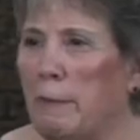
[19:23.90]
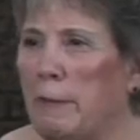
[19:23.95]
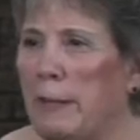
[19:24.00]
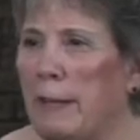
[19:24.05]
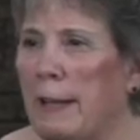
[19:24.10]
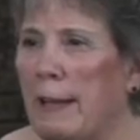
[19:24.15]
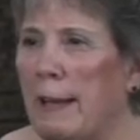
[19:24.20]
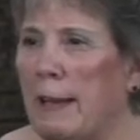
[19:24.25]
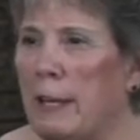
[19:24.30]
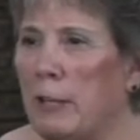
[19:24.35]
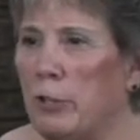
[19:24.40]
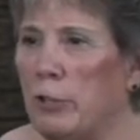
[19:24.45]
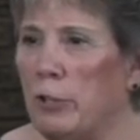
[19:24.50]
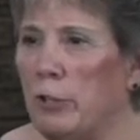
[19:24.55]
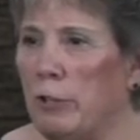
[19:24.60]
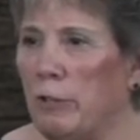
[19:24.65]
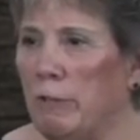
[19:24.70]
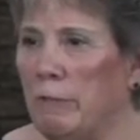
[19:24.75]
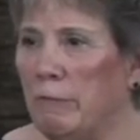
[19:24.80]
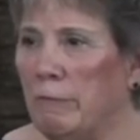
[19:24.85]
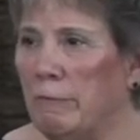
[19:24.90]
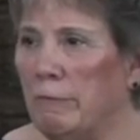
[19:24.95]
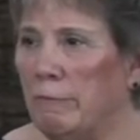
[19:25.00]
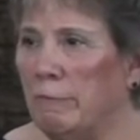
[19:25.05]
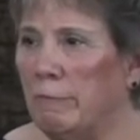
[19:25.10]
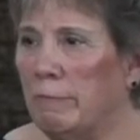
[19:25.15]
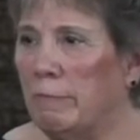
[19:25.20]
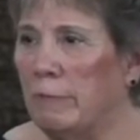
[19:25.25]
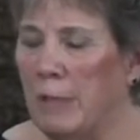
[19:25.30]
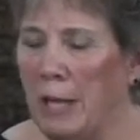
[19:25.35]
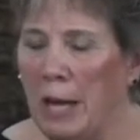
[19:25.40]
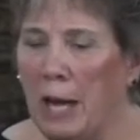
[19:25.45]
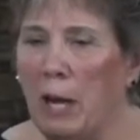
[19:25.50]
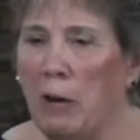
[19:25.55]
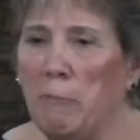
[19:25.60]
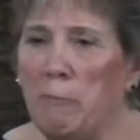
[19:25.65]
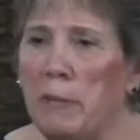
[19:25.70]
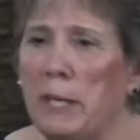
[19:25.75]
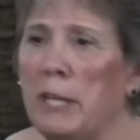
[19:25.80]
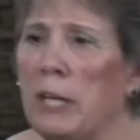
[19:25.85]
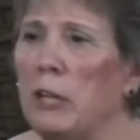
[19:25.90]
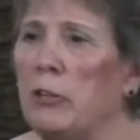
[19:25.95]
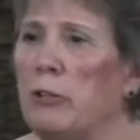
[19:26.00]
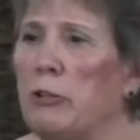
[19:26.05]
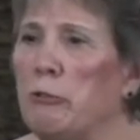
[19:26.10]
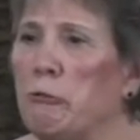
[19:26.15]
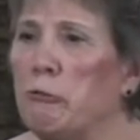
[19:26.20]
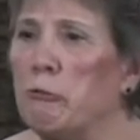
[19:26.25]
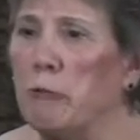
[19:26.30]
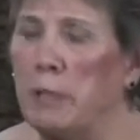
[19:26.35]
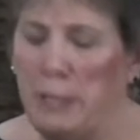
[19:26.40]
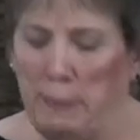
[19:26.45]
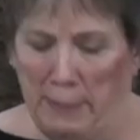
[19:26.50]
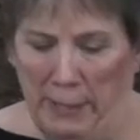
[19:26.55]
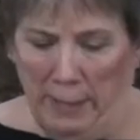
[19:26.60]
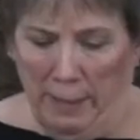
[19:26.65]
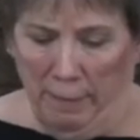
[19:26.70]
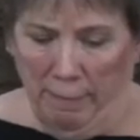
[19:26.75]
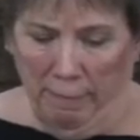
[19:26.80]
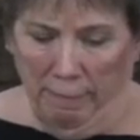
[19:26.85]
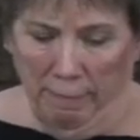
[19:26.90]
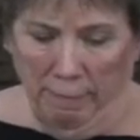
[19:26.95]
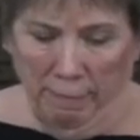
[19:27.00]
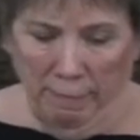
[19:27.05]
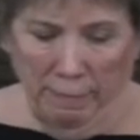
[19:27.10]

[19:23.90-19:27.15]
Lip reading: wanted me to ask you? How big are you dreaming?